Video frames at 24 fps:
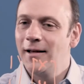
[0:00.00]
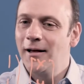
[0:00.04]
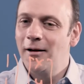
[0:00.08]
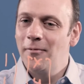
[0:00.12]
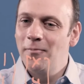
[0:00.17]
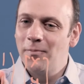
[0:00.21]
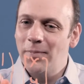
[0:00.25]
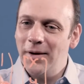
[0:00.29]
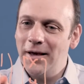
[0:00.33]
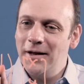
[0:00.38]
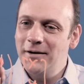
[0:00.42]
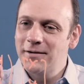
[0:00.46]

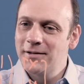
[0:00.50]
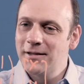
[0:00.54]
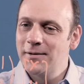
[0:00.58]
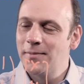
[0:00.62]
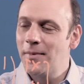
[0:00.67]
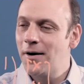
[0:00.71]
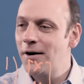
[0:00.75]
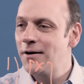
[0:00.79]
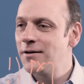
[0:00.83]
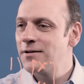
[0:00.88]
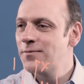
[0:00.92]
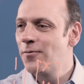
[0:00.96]
And b to the
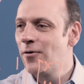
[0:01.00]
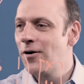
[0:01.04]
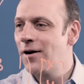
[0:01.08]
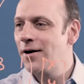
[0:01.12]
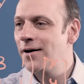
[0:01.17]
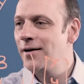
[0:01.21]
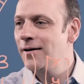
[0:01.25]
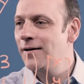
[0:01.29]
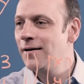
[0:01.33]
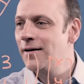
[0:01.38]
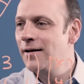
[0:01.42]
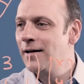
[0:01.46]
minus
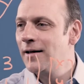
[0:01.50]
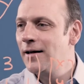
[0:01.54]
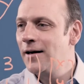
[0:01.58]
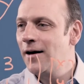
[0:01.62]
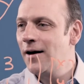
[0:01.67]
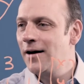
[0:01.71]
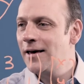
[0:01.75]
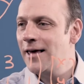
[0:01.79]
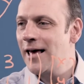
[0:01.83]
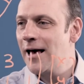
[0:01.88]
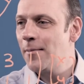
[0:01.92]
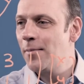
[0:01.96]
1,
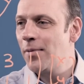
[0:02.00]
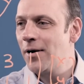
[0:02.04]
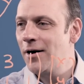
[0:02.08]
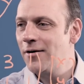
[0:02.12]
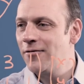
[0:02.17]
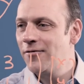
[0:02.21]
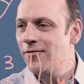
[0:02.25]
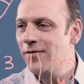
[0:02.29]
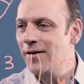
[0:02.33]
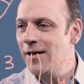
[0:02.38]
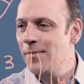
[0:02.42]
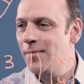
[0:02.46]
I get by
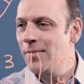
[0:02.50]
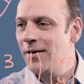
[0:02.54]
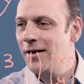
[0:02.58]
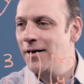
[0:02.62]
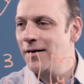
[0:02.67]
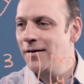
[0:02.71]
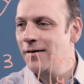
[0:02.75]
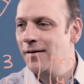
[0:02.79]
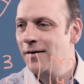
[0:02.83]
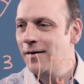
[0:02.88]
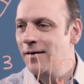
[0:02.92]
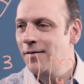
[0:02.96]

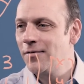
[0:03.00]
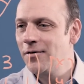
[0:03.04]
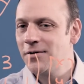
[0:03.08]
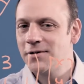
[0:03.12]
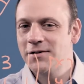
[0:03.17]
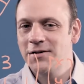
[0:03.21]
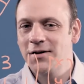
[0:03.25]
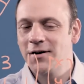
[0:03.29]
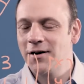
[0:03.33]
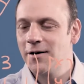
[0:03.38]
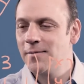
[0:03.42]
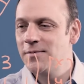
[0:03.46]
flipping the
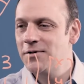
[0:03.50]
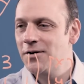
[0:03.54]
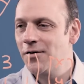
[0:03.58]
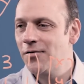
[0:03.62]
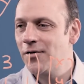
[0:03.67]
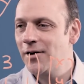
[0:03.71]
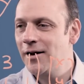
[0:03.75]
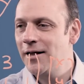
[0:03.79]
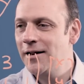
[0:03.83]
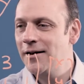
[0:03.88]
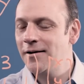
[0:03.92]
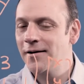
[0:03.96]
terms on
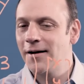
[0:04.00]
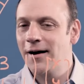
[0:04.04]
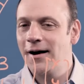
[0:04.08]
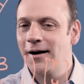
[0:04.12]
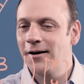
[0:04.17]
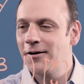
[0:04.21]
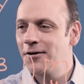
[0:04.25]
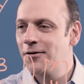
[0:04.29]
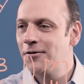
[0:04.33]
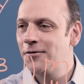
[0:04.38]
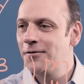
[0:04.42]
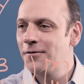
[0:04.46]
the leading
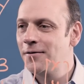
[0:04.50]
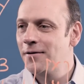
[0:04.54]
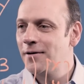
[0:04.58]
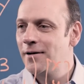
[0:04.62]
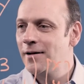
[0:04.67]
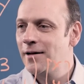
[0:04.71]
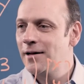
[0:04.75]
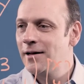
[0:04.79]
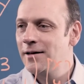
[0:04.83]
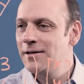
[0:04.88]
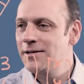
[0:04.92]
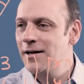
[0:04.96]
diagonal,
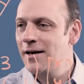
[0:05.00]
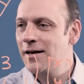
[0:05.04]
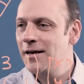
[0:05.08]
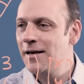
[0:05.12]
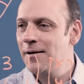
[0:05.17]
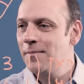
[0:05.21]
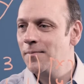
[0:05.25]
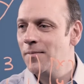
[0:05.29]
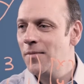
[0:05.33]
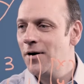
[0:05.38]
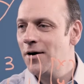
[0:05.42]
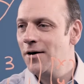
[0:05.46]

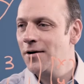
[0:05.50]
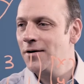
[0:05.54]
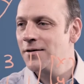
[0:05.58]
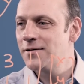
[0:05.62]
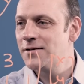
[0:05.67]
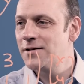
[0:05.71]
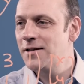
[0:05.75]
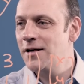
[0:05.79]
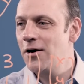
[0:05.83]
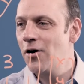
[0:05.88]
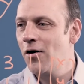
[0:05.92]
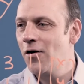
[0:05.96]
taking
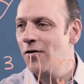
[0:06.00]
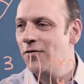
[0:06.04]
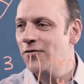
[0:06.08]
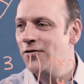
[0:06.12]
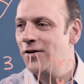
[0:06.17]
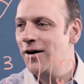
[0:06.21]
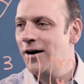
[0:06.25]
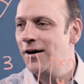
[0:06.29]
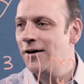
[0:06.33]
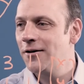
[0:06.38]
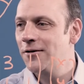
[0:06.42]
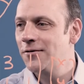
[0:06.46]
minus the
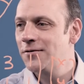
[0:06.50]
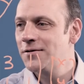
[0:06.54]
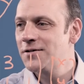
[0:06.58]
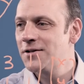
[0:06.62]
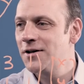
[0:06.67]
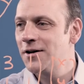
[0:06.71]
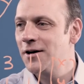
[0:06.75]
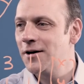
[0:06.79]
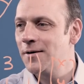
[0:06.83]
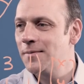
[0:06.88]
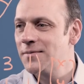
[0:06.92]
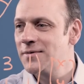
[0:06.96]
off-diagonal
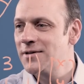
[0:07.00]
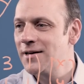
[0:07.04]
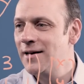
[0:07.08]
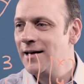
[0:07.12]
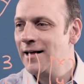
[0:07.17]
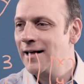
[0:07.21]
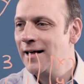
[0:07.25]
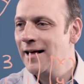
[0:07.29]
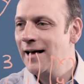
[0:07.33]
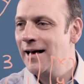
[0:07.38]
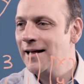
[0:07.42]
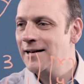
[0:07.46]
terms,
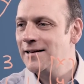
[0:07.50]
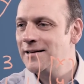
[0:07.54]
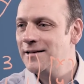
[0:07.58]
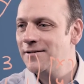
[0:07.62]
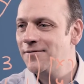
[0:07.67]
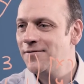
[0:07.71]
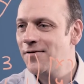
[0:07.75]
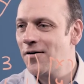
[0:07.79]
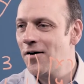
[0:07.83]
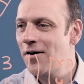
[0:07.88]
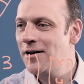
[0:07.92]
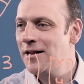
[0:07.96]
and
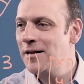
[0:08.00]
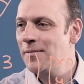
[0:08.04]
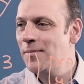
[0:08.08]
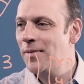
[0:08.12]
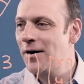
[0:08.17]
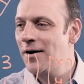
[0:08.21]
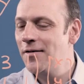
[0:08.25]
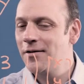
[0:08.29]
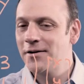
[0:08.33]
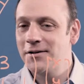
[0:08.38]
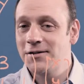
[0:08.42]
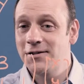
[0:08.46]
dividing
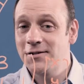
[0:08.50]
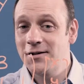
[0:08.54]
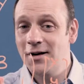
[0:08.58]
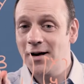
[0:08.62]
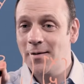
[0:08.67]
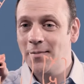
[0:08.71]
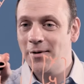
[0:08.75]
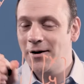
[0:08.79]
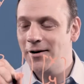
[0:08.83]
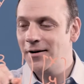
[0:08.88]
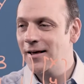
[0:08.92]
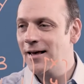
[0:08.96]
by the
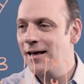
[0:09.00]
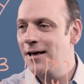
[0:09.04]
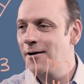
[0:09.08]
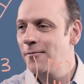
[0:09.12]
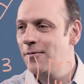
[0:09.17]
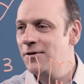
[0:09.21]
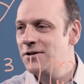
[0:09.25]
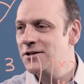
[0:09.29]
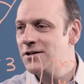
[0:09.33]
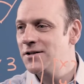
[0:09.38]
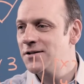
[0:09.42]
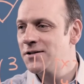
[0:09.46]
determinant here,
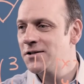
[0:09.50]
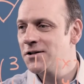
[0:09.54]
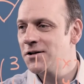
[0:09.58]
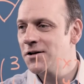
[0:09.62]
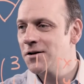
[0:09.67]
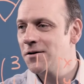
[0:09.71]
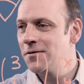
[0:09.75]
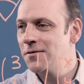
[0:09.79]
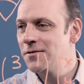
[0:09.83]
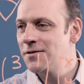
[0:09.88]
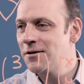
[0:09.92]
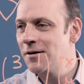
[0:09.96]
which is
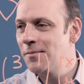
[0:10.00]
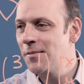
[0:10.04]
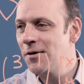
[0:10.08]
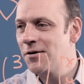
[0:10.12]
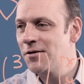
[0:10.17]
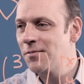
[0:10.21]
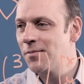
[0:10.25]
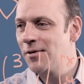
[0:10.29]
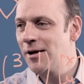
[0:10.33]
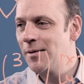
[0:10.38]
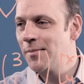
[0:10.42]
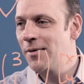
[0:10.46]
2. So I
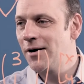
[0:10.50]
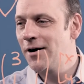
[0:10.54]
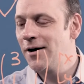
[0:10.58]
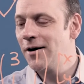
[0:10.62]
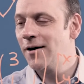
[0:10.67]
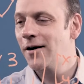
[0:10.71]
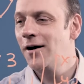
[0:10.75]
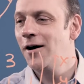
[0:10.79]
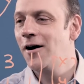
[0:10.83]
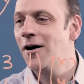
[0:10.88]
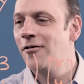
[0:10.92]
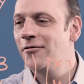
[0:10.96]
multiply by a
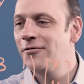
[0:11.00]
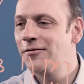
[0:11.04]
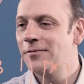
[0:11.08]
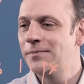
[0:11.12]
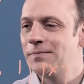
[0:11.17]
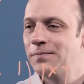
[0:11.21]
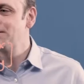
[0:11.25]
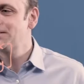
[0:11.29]
half.